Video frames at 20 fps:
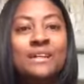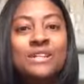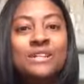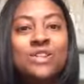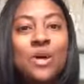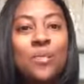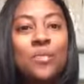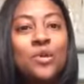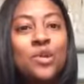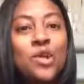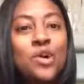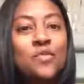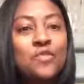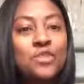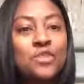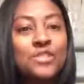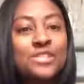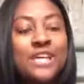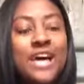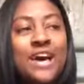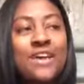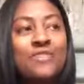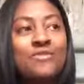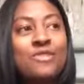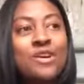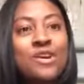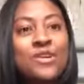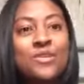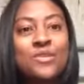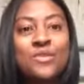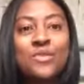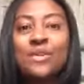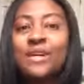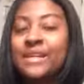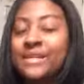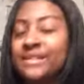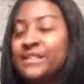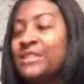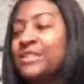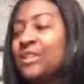So I pull over on the side of the road
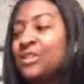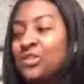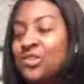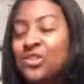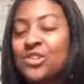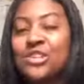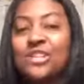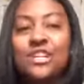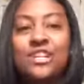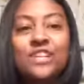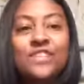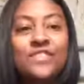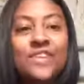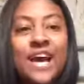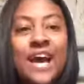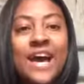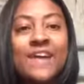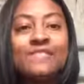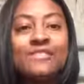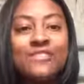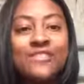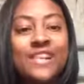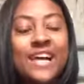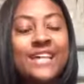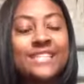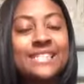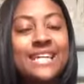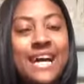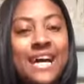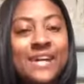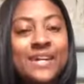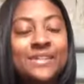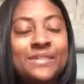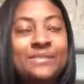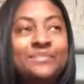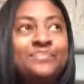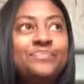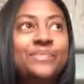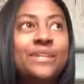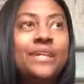and, you know, sure enough, I have a flat tire.
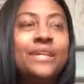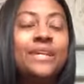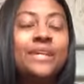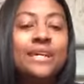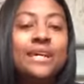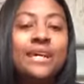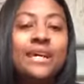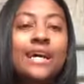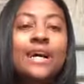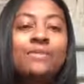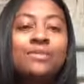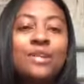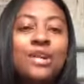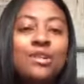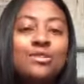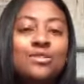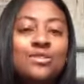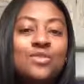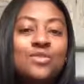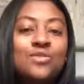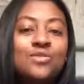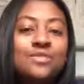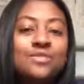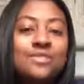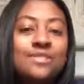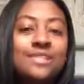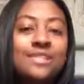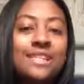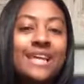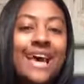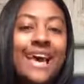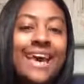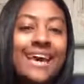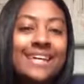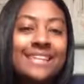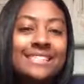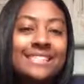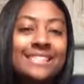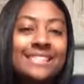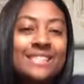I'm close to, to the
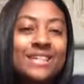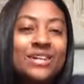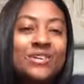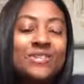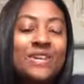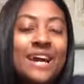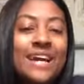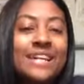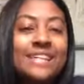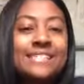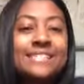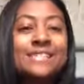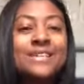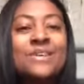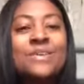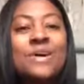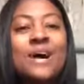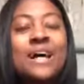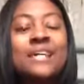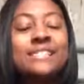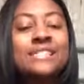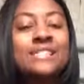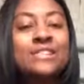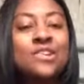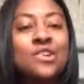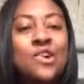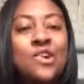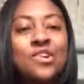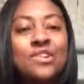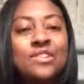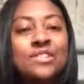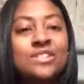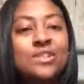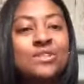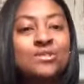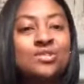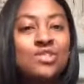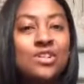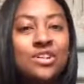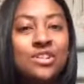exit, though, right? So I just called the
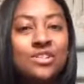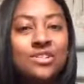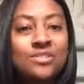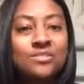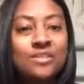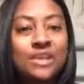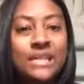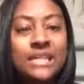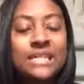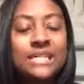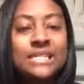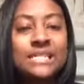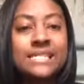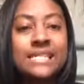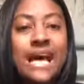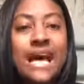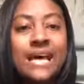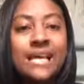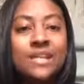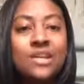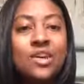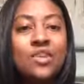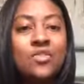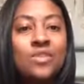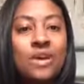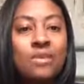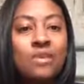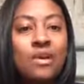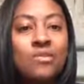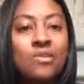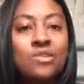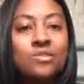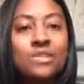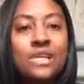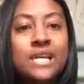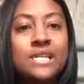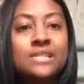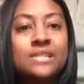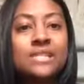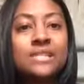tow truck because I know that my
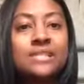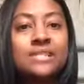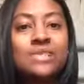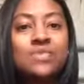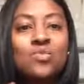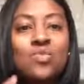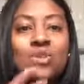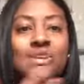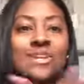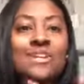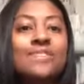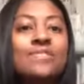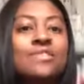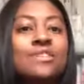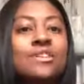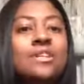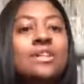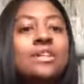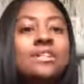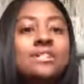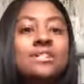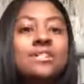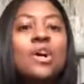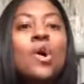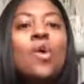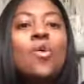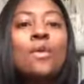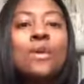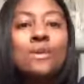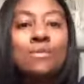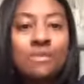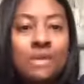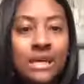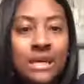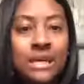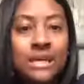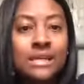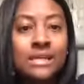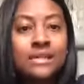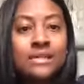roadside assistance will cover towing
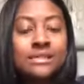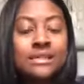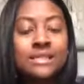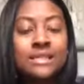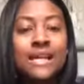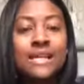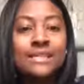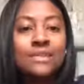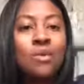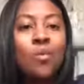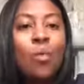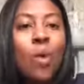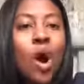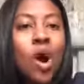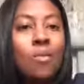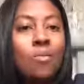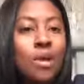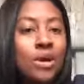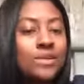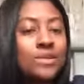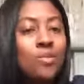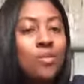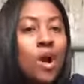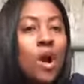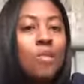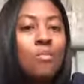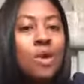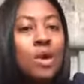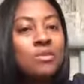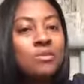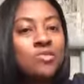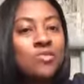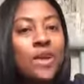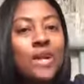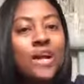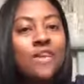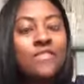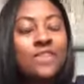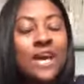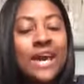me to, like, the Walmart. The Walmart was
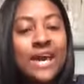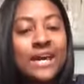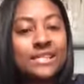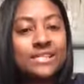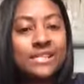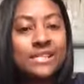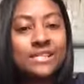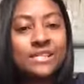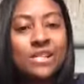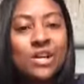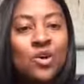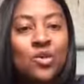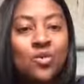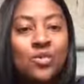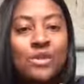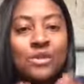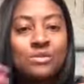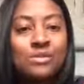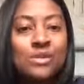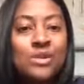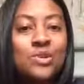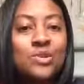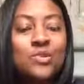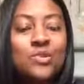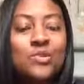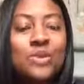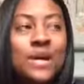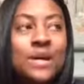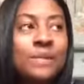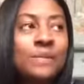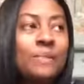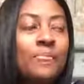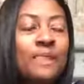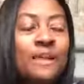right off the exit, so it was cool, right?